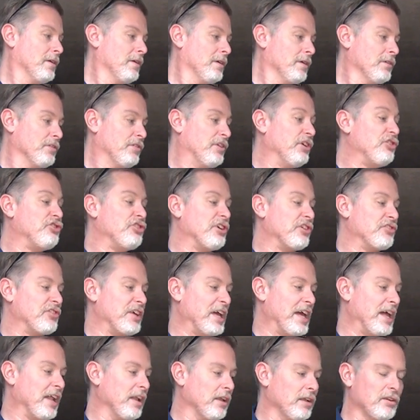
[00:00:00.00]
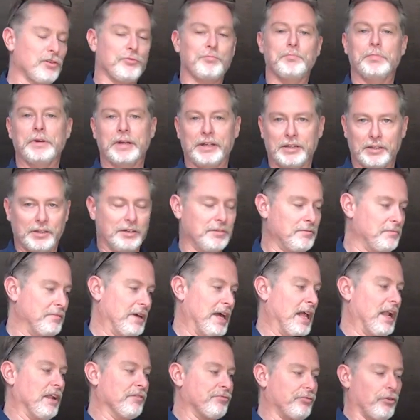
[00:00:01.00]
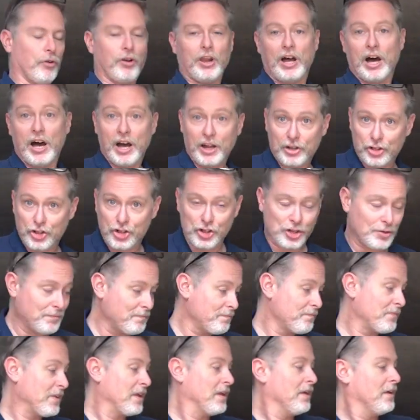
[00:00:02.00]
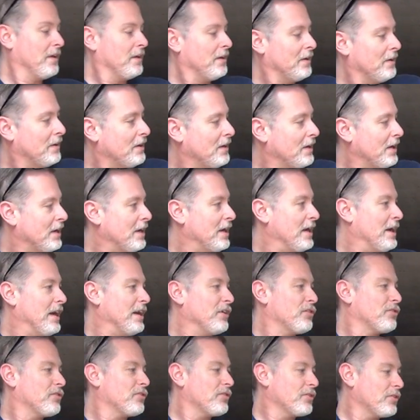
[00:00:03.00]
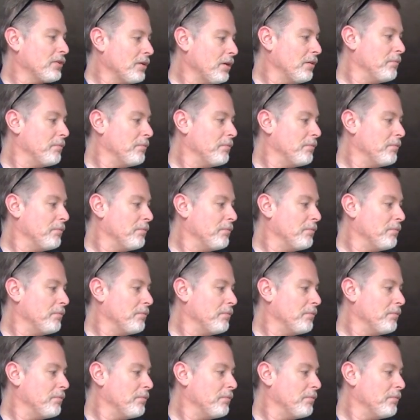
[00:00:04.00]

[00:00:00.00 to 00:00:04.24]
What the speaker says: CGXL is bigger, L for large, has